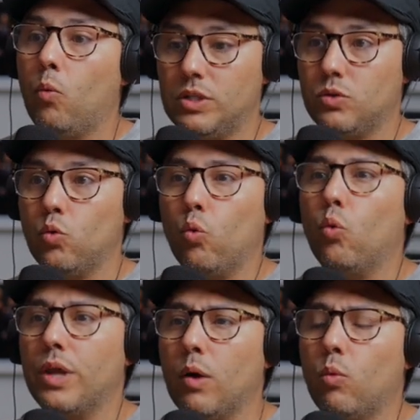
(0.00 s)
once you know.
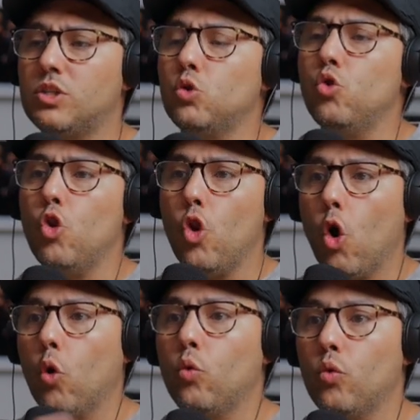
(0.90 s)
yeah, once you
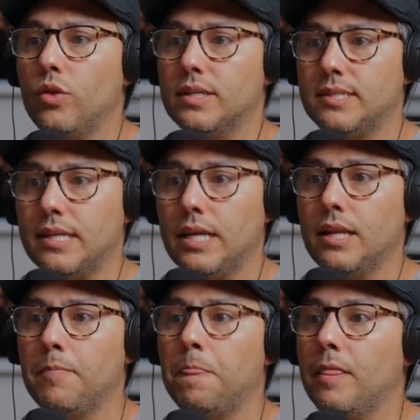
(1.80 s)
know the
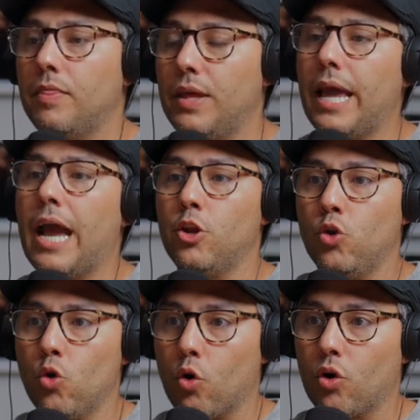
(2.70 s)
scene, then add
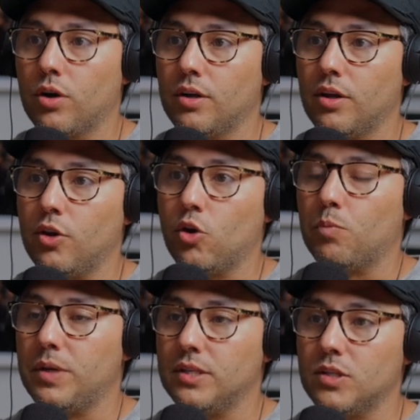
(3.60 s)
your
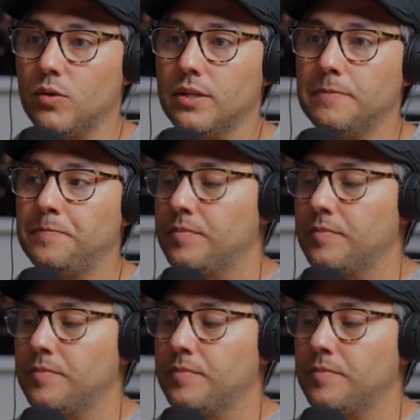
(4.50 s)
your piece to it.